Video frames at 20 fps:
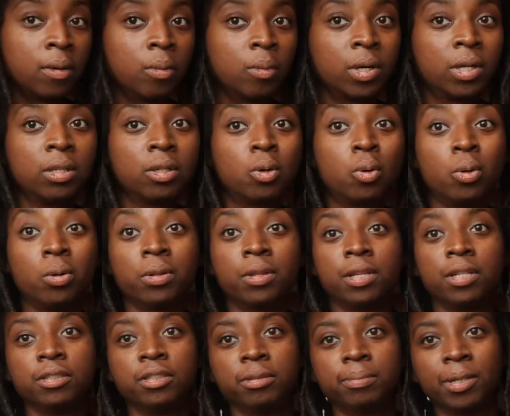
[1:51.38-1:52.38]
One of the cool
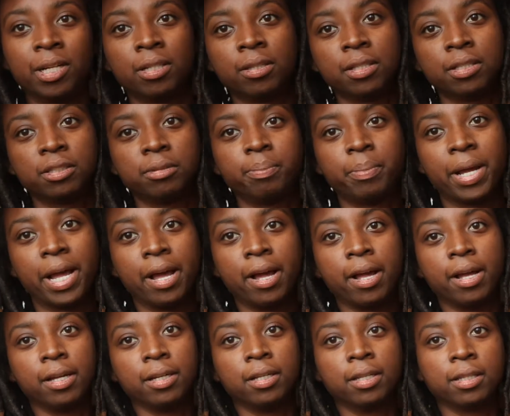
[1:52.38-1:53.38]
things about this
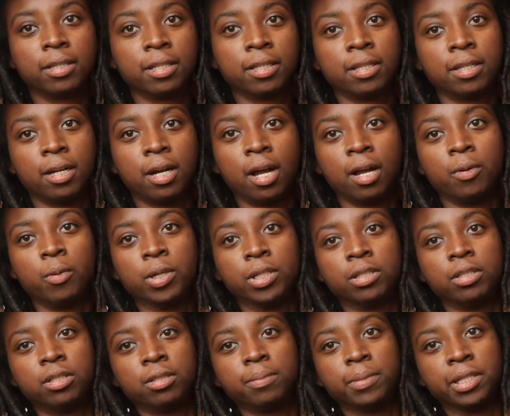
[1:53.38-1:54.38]
bag that I
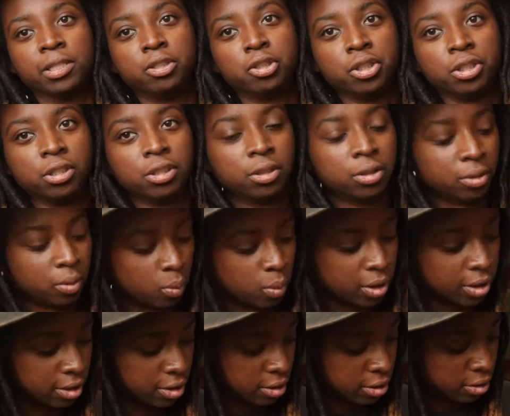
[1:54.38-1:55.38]
wanted to mention
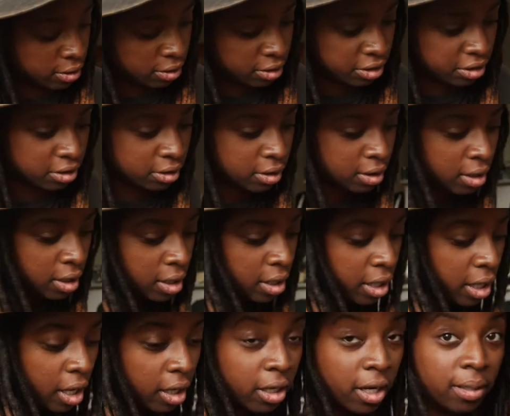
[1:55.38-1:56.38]
was
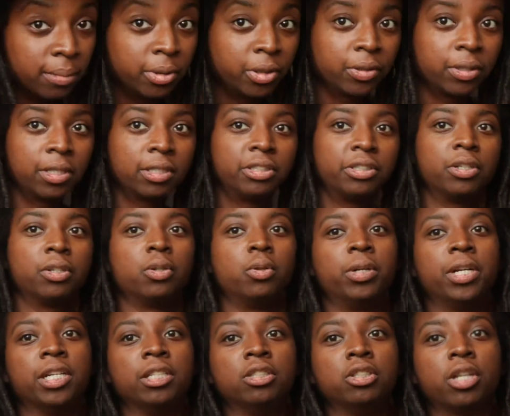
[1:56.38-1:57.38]
it comes with its own
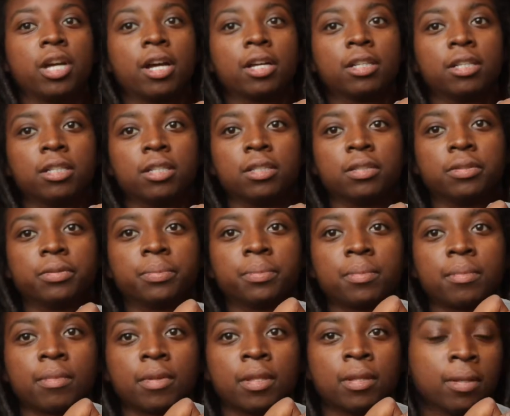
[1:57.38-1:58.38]
rain jacket.
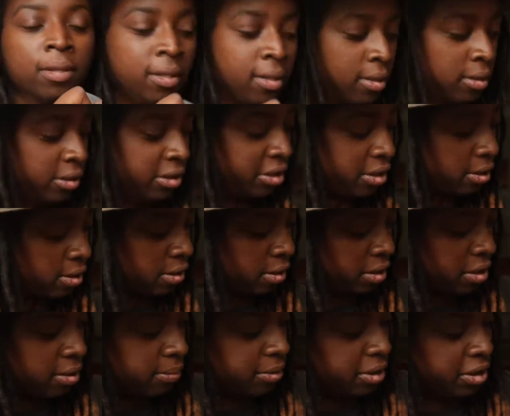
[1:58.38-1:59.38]
So
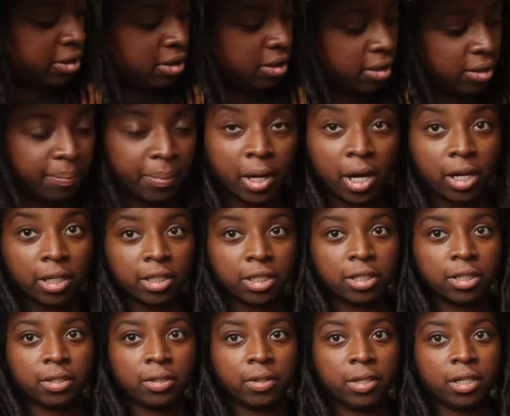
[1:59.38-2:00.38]
it comes in the
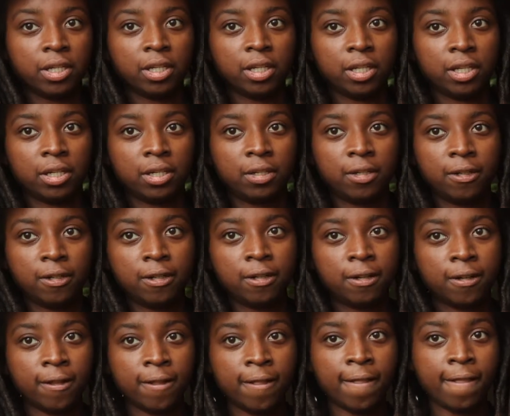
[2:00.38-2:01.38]
pocket right here,
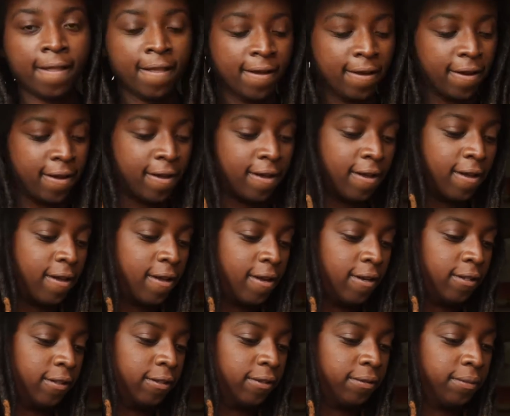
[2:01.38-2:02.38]

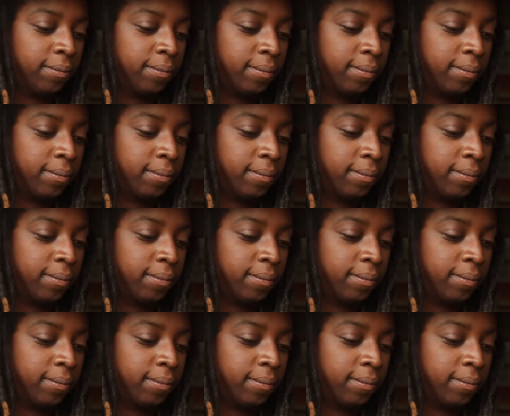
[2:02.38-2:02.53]
and